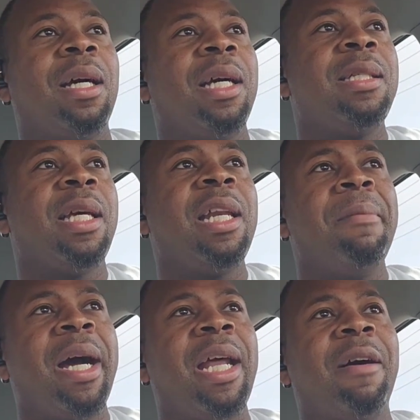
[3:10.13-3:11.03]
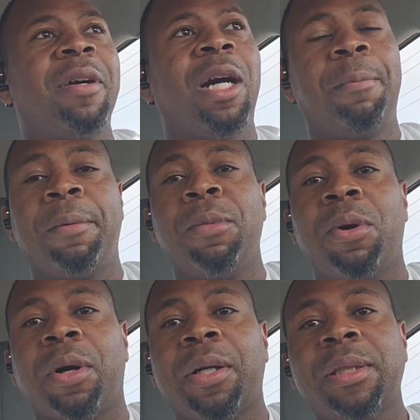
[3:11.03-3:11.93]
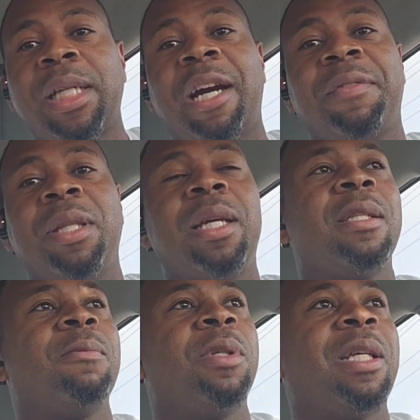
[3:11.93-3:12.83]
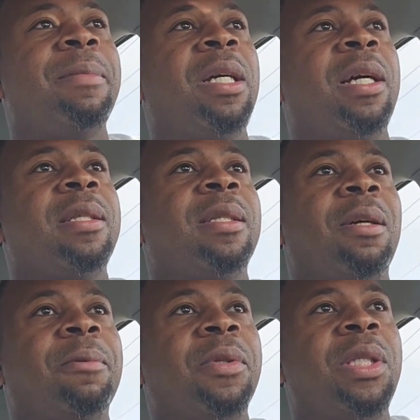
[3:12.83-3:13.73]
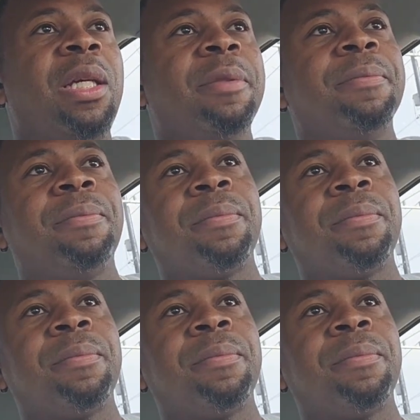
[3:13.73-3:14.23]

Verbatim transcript: Uh, he said he might have a couple more after this once I'm done, so we'll see.